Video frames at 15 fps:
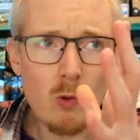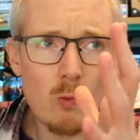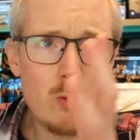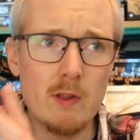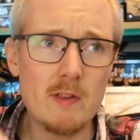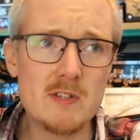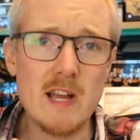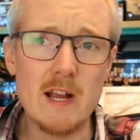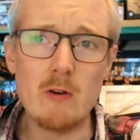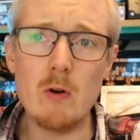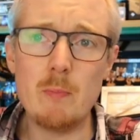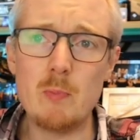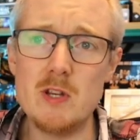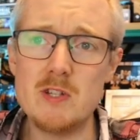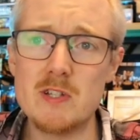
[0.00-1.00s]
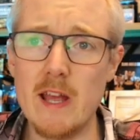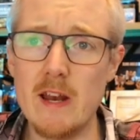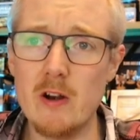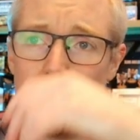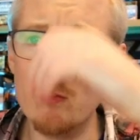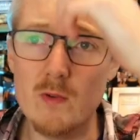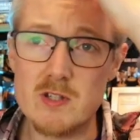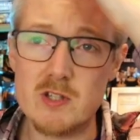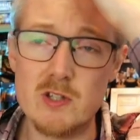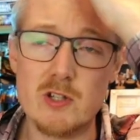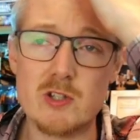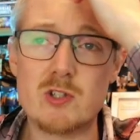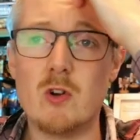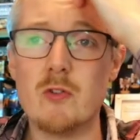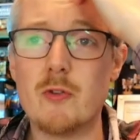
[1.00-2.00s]
We got the Sanguinary Priest getting our units into
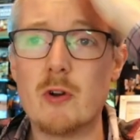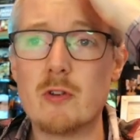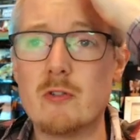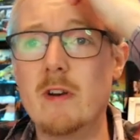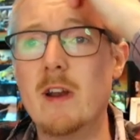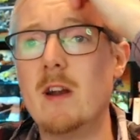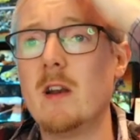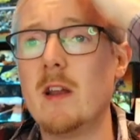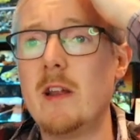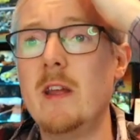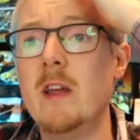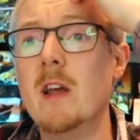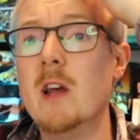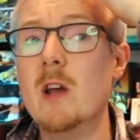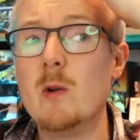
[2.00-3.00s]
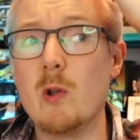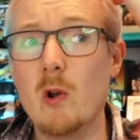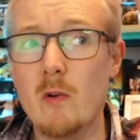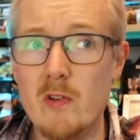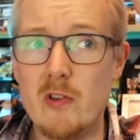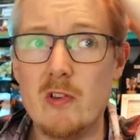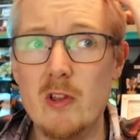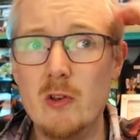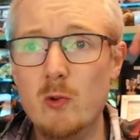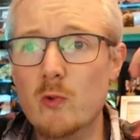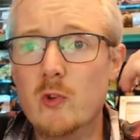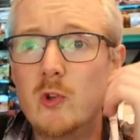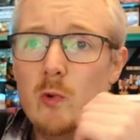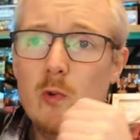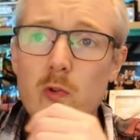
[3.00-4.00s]
Assault Doctrine early. We can obviously do
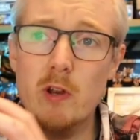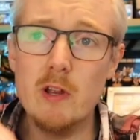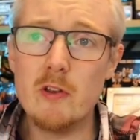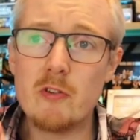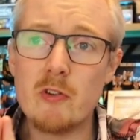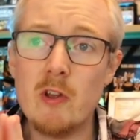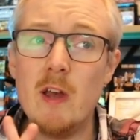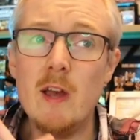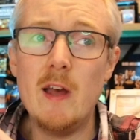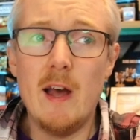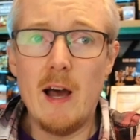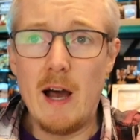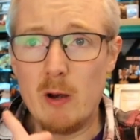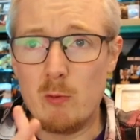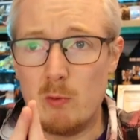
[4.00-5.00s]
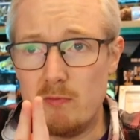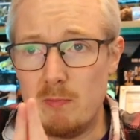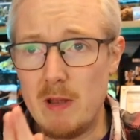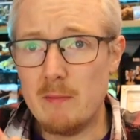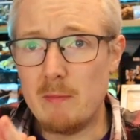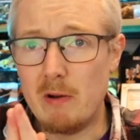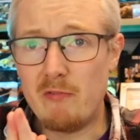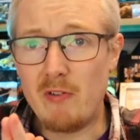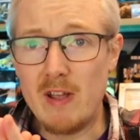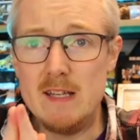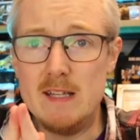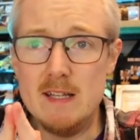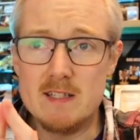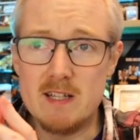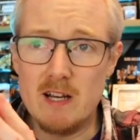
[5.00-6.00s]
2 units, and we've made him a
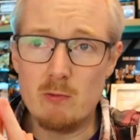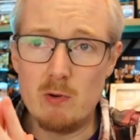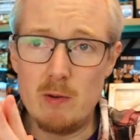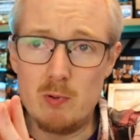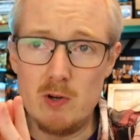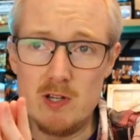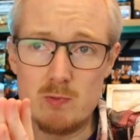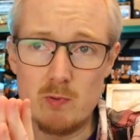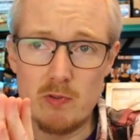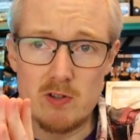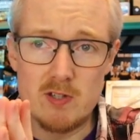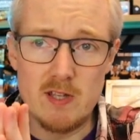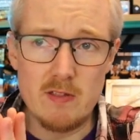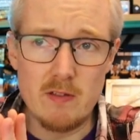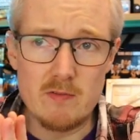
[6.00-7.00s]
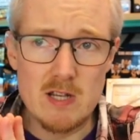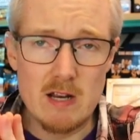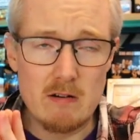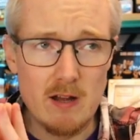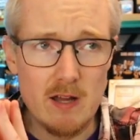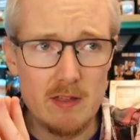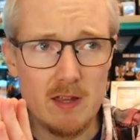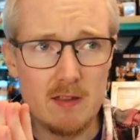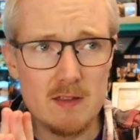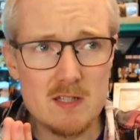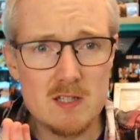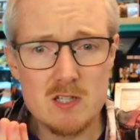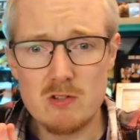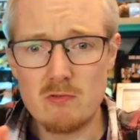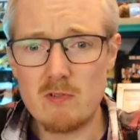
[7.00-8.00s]
fighty Sanguinary Priest with the Teeth of Terra. I think
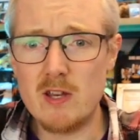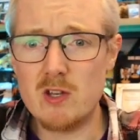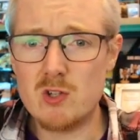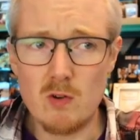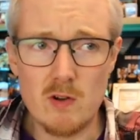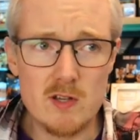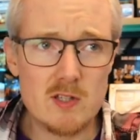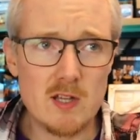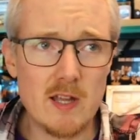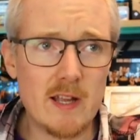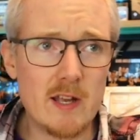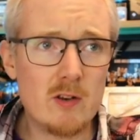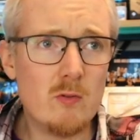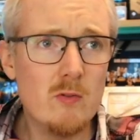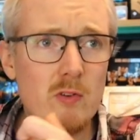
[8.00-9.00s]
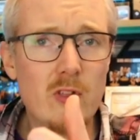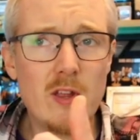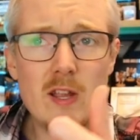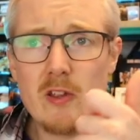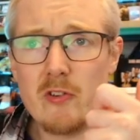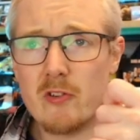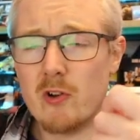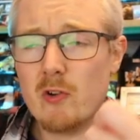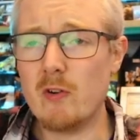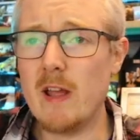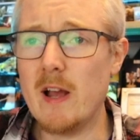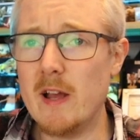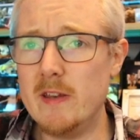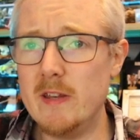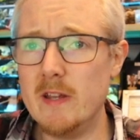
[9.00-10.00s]
this is the right choice. Like, I don't think it's a great
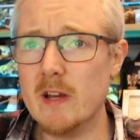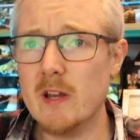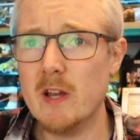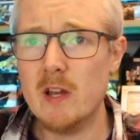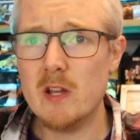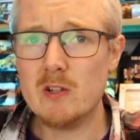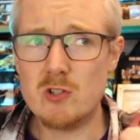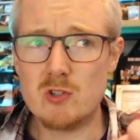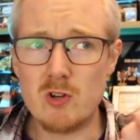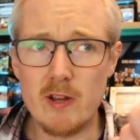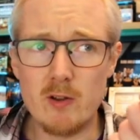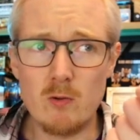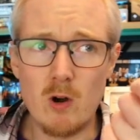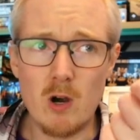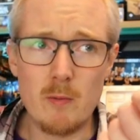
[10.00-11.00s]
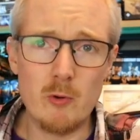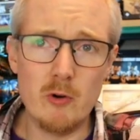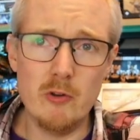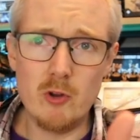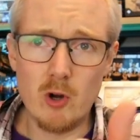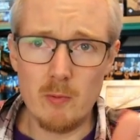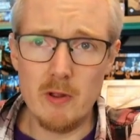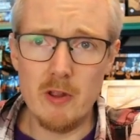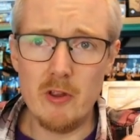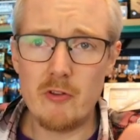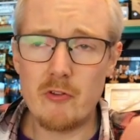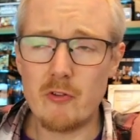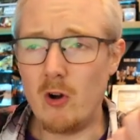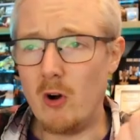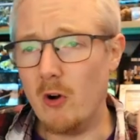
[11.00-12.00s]
idea to try and go Armor
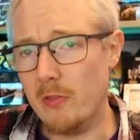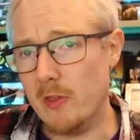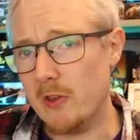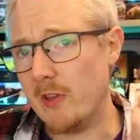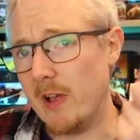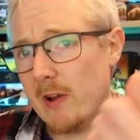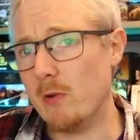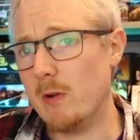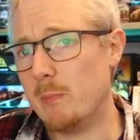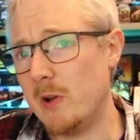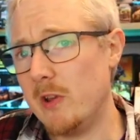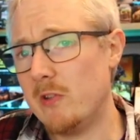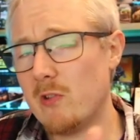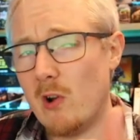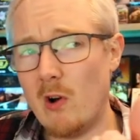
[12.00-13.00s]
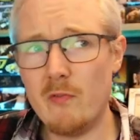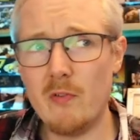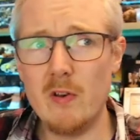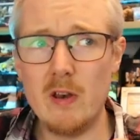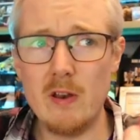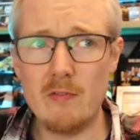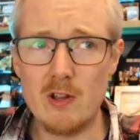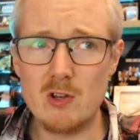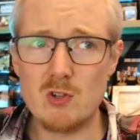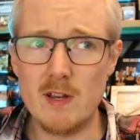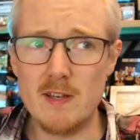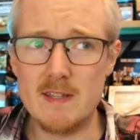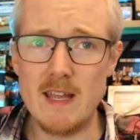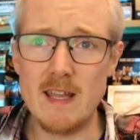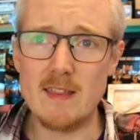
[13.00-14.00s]
Indomitus on the Sanguinary Priest. Often, if I try
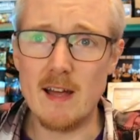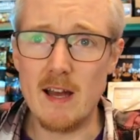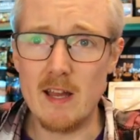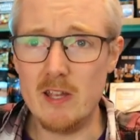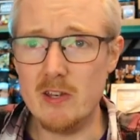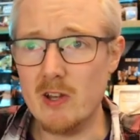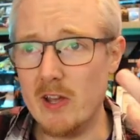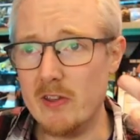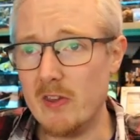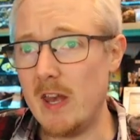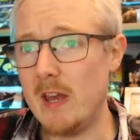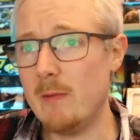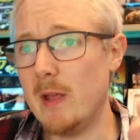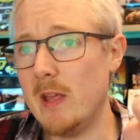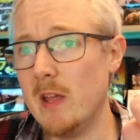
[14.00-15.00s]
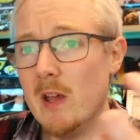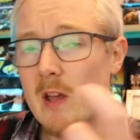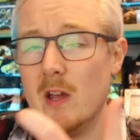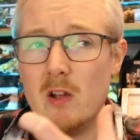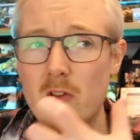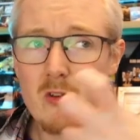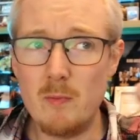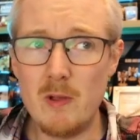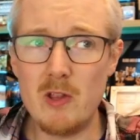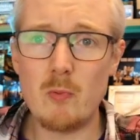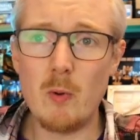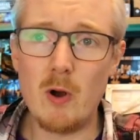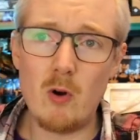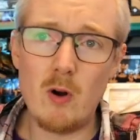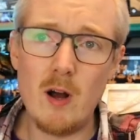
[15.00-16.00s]
and take that, he dies anyway, so may as
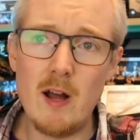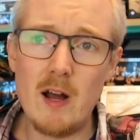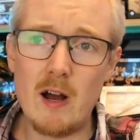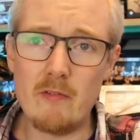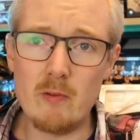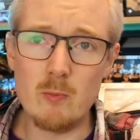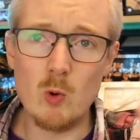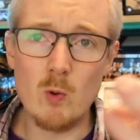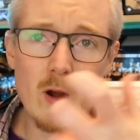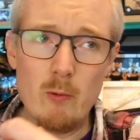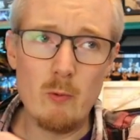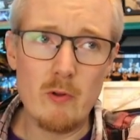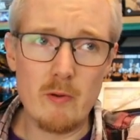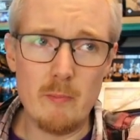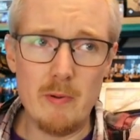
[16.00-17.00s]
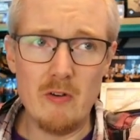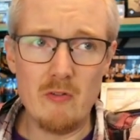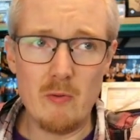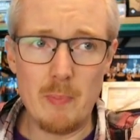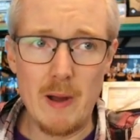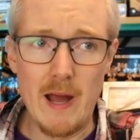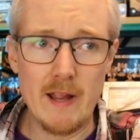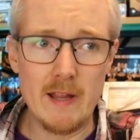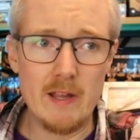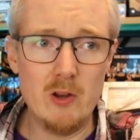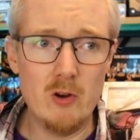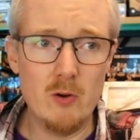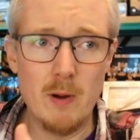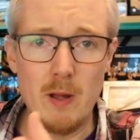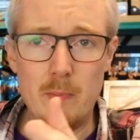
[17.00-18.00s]
well have him go out with a bit of a bang
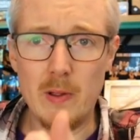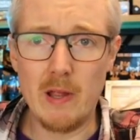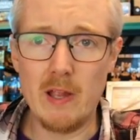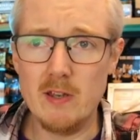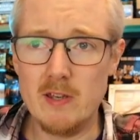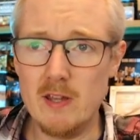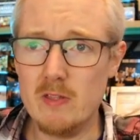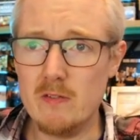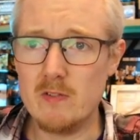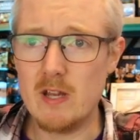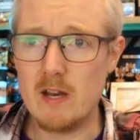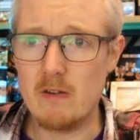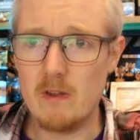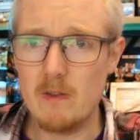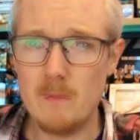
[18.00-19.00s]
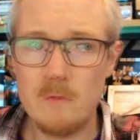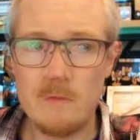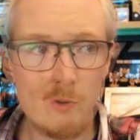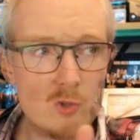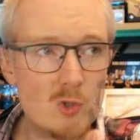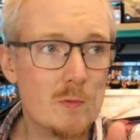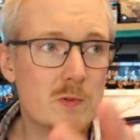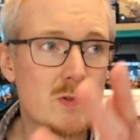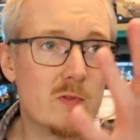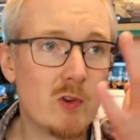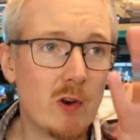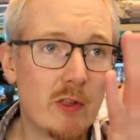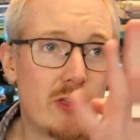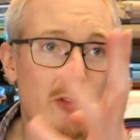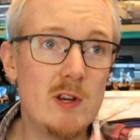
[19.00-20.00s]
here by picking Teeth of Terra. For troops, we've
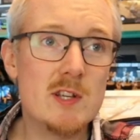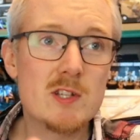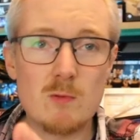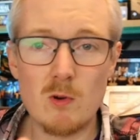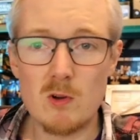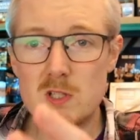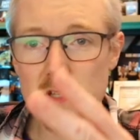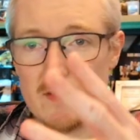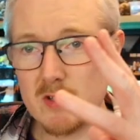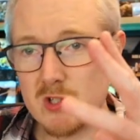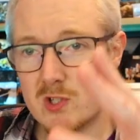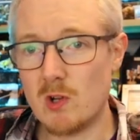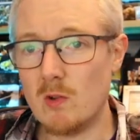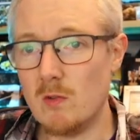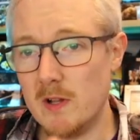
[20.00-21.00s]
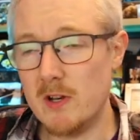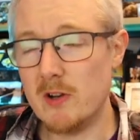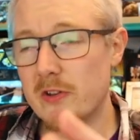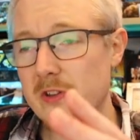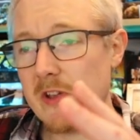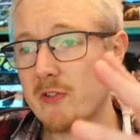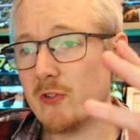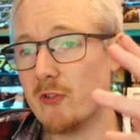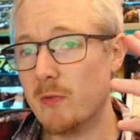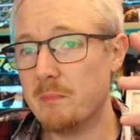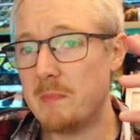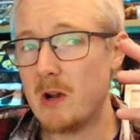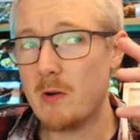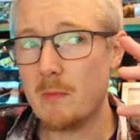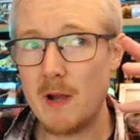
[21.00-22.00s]
done 3 squads of Assault Intercessors, and
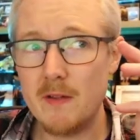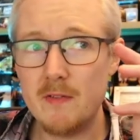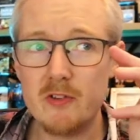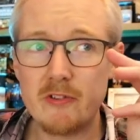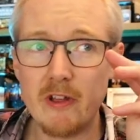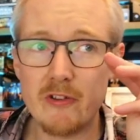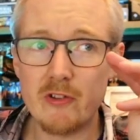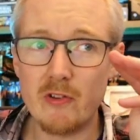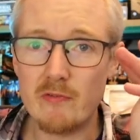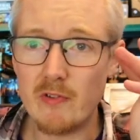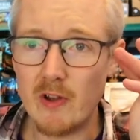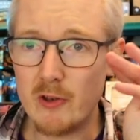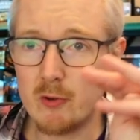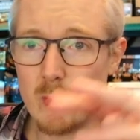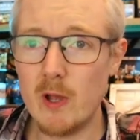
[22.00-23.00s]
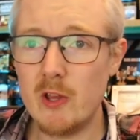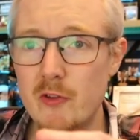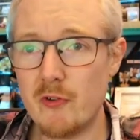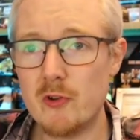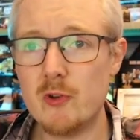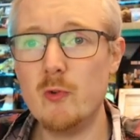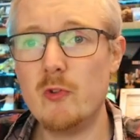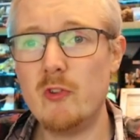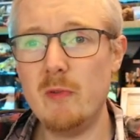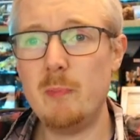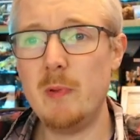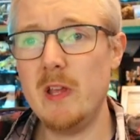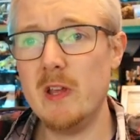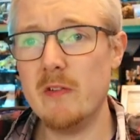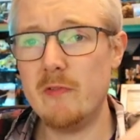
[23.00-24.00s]
bear in mind these guys can fight twice for 2
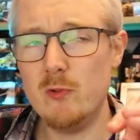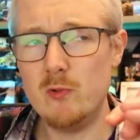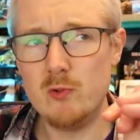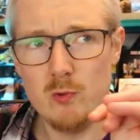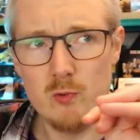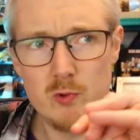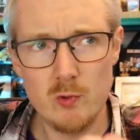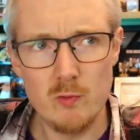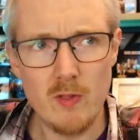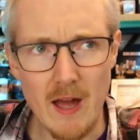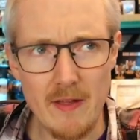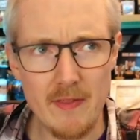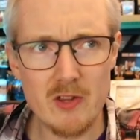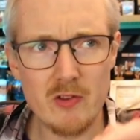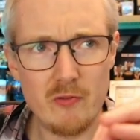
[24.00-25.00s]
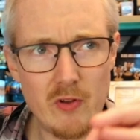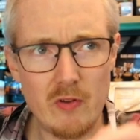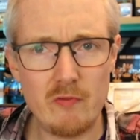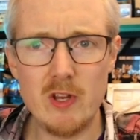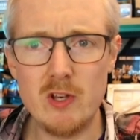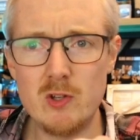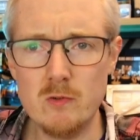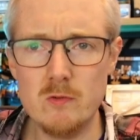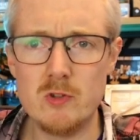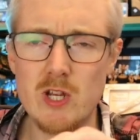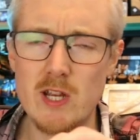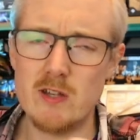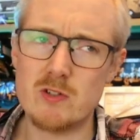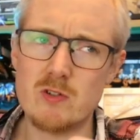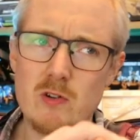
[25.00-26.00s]
CP. If you do that, that's 52
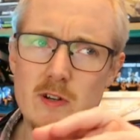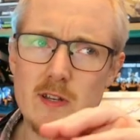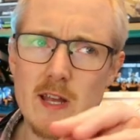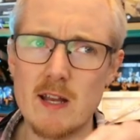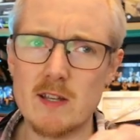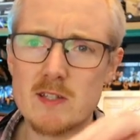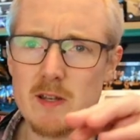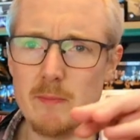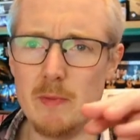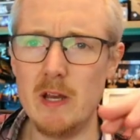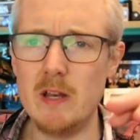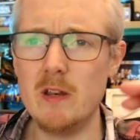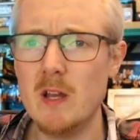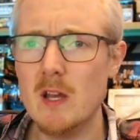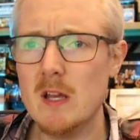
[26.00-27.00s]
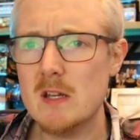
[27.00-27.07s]
Chainsaw attacks coming in.